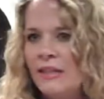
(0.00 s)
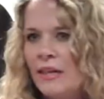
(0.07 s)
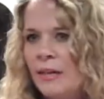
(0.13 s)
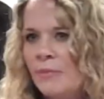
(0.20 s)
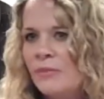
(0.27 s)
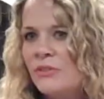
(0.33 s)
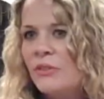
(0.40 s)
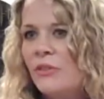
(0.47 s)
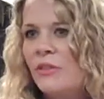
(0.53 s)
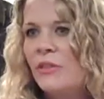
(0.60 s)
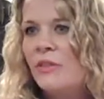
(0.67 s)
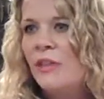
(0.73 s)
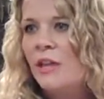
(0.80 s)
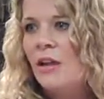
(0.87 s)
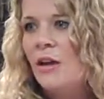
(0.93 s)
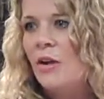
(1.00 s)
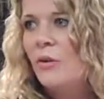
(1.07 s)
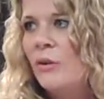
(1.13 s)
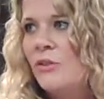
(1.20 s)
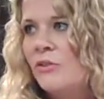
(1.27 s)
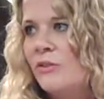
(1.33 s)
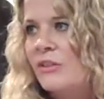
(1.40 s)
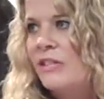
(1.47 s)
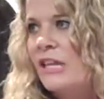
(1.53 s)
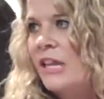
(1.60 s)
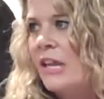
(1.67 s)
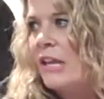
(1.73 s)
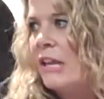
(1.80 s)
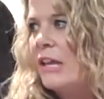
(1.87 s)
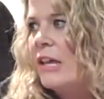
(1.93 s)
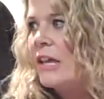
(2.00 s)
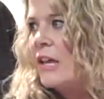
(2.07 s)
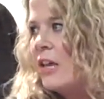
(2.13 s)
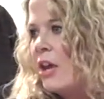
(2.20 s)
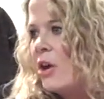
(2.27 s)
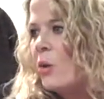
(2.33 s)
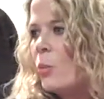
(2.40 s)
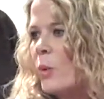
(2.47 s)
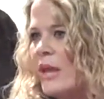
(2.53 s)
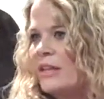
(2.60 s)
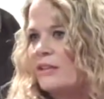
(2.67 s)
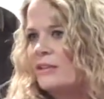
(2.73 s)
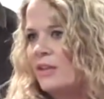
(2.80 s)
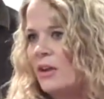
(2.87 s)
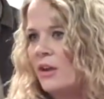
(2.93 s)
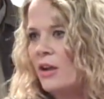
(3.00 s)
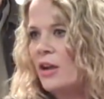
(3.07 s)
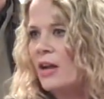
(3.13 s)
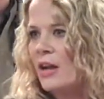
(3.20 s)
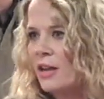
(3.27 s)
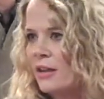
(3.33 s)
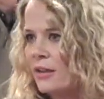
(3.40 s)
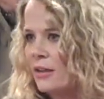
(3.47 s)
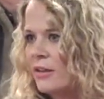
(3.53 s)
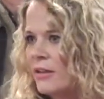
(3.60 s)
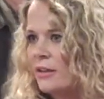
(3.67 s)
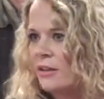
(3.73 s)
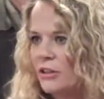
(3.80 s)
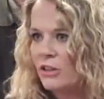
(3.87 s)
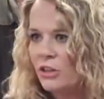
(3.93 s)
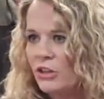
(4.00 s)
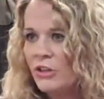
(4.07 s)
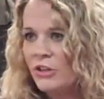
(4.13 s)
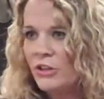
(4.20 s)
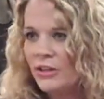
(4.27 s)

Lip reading: them so that they always retain a wet terracotta look.